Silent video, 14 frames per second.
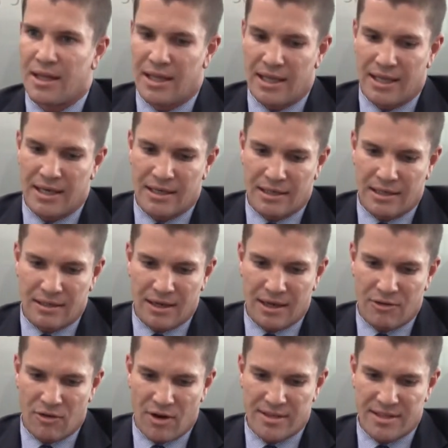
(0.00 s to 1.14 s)
in
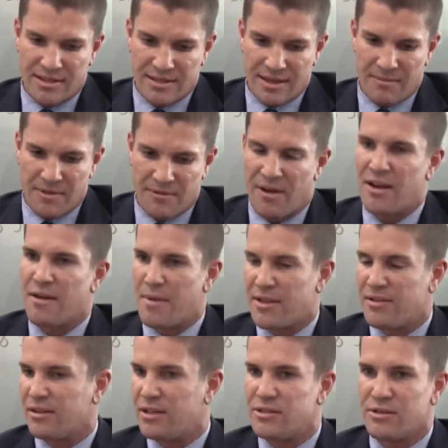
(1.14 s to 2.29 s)
addressing some of the
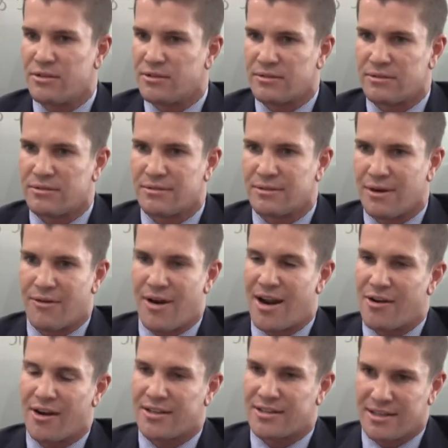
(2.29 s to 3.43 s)
fundamental issues
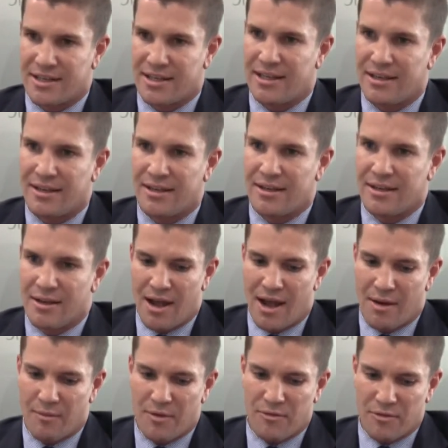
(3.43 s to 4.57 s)
around IT
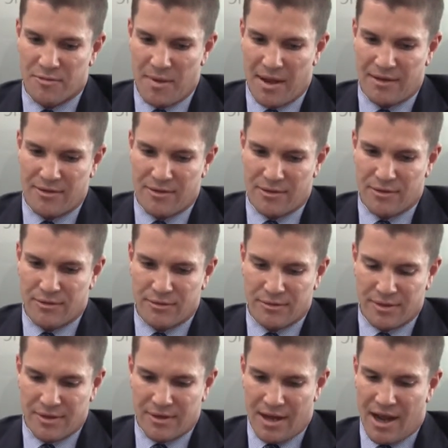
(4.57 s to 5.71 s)
uh, with respect
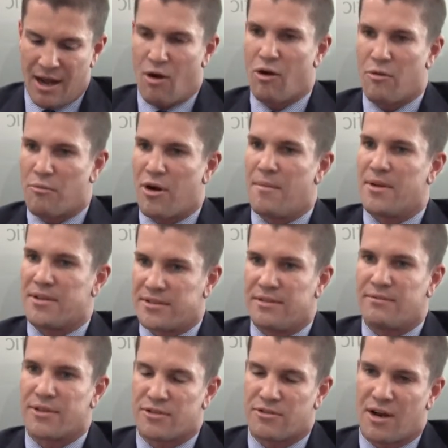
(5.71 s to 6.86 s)
to uh, on premise
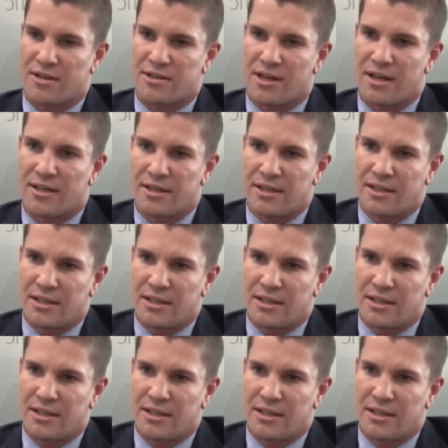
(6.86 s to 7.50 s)
infrastructure.